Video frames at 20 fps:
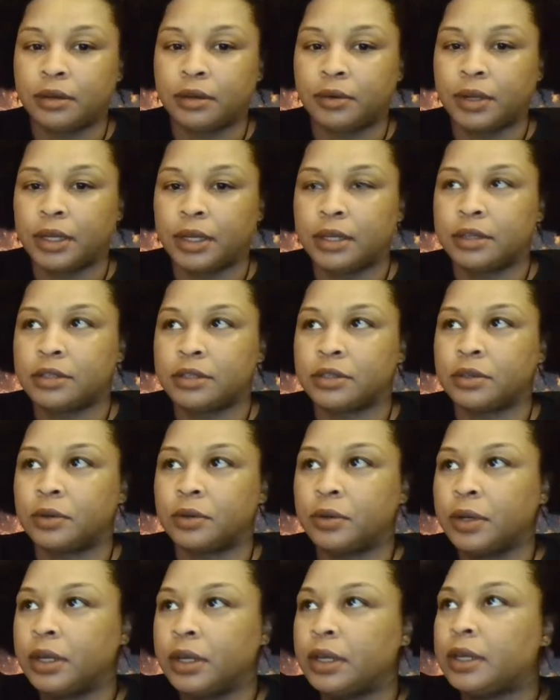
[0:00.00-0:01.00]
Okay,
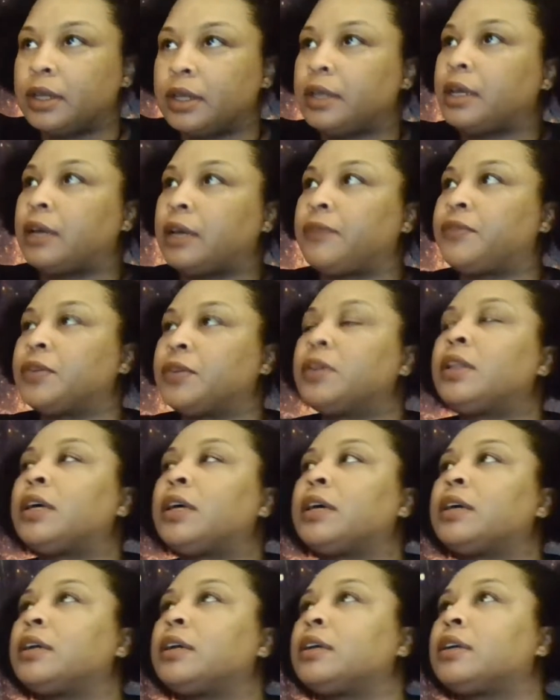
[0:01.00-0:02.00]
so I feel
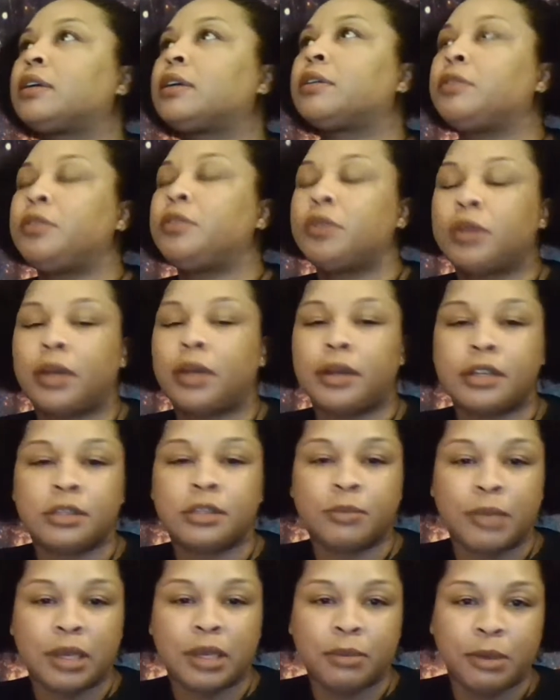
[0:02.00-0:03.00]
like you guys
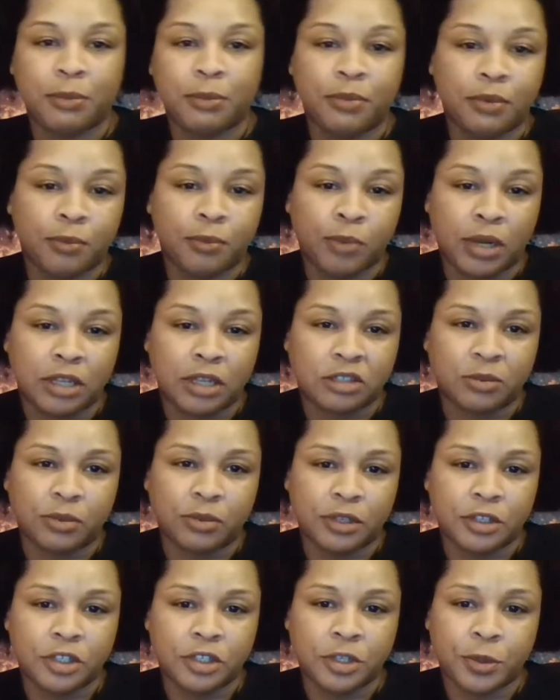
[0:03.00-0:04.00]
maybe
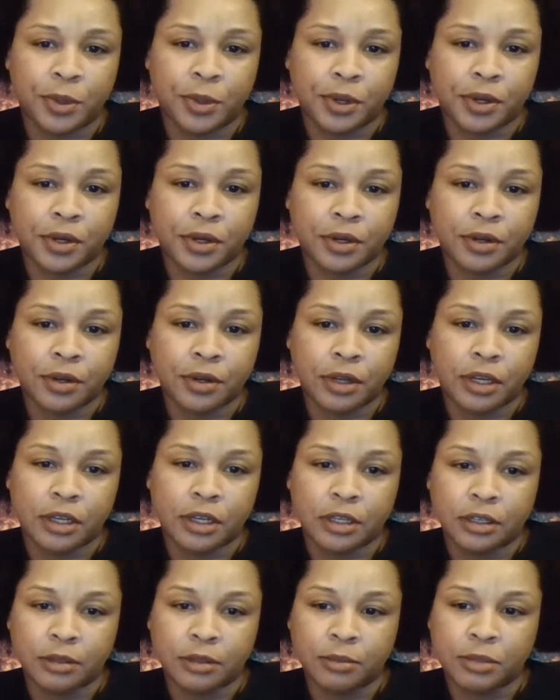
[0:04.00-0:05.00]
possibly trigger
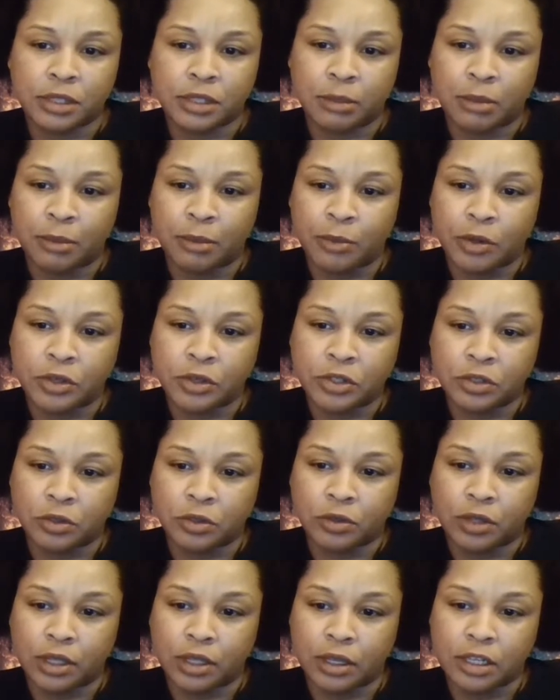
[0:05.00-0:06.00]
some
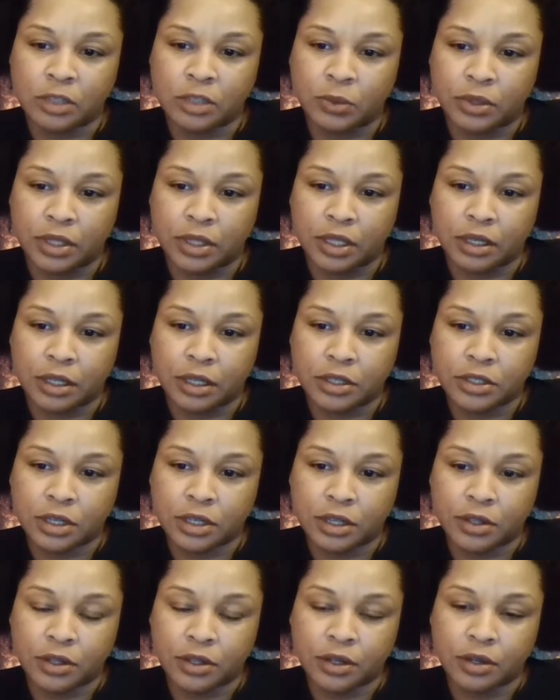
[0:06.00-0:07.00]
emotional things within each
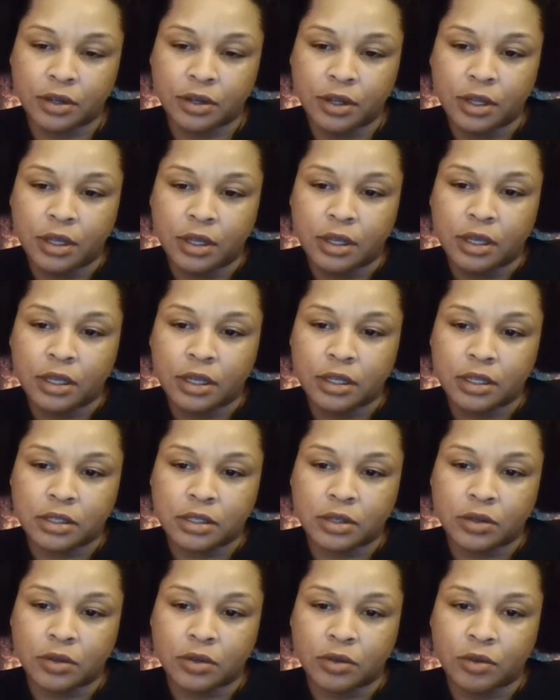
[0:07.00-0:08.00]
other, and
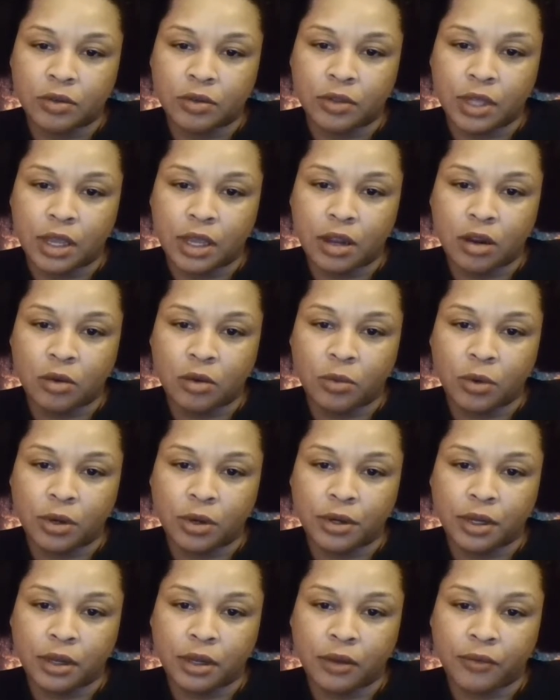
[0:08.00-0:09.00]
so they are
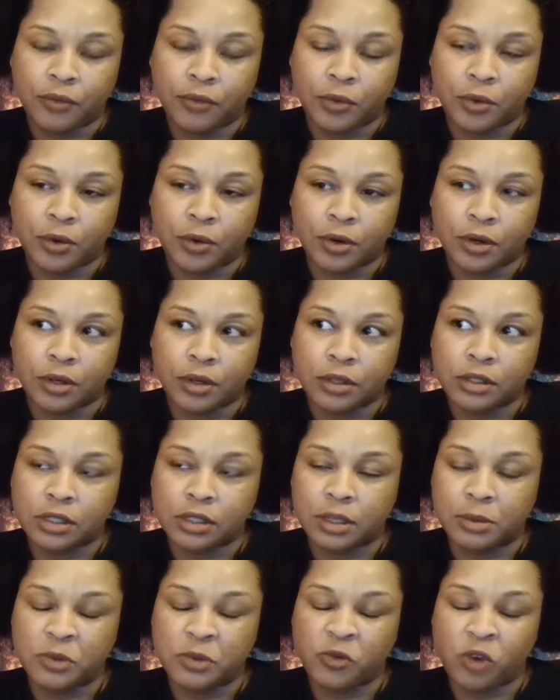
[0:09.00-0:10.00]
wanting for
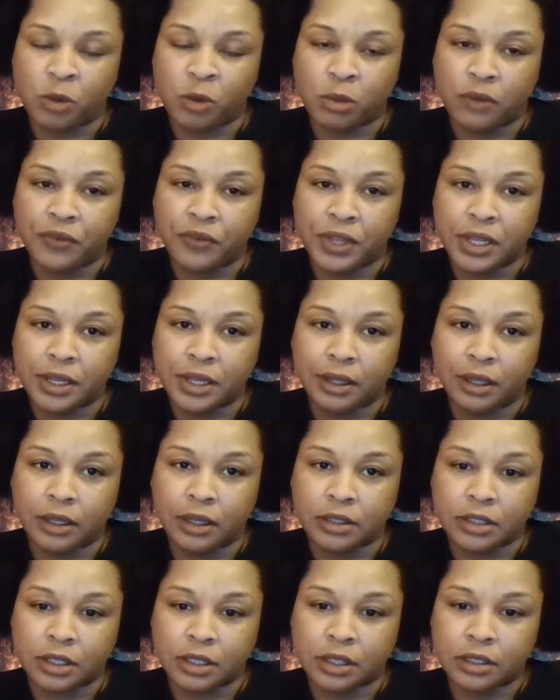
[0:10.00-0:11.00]
some form of
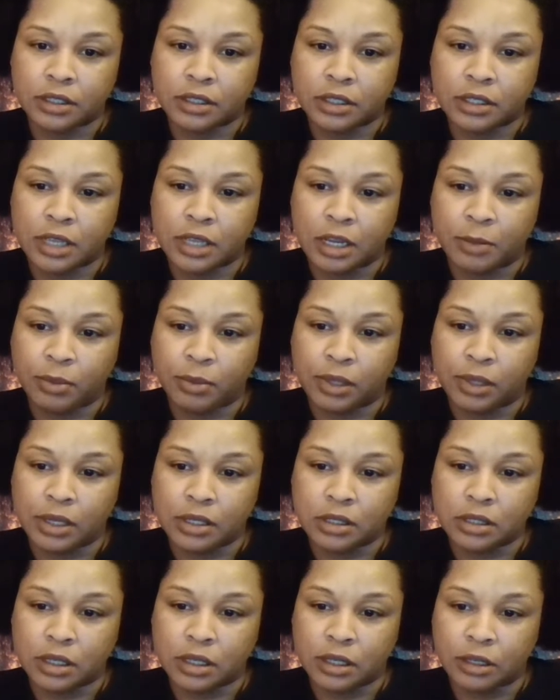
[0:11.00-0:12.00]
healing to take
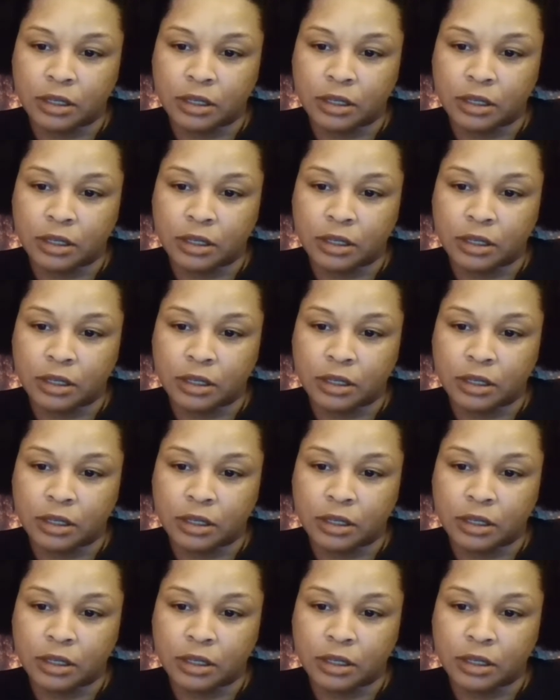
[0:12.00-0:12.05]
place